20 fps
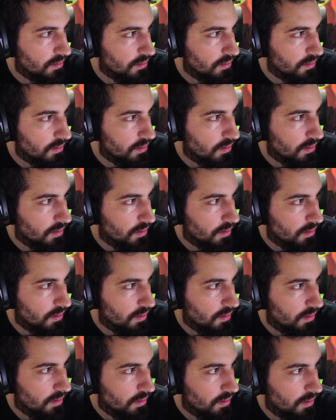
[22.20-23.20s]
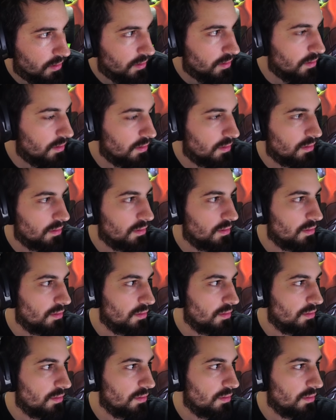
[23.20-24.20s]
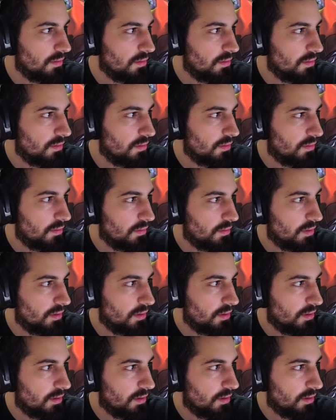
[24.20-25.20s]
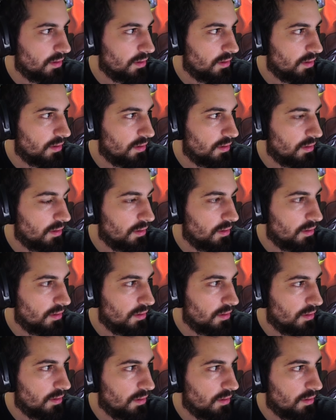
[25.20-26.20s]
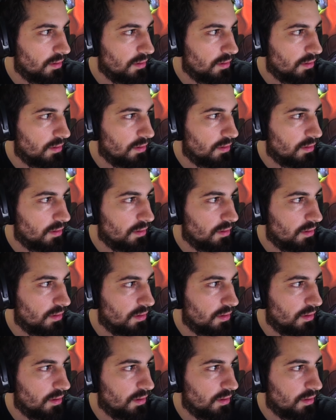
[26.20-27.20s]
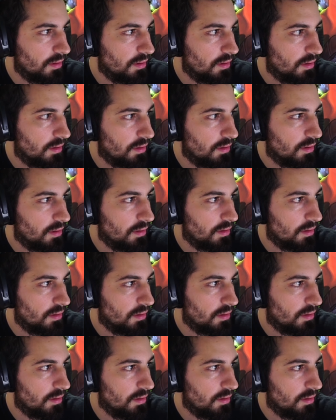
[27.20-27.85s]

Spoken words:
(silence)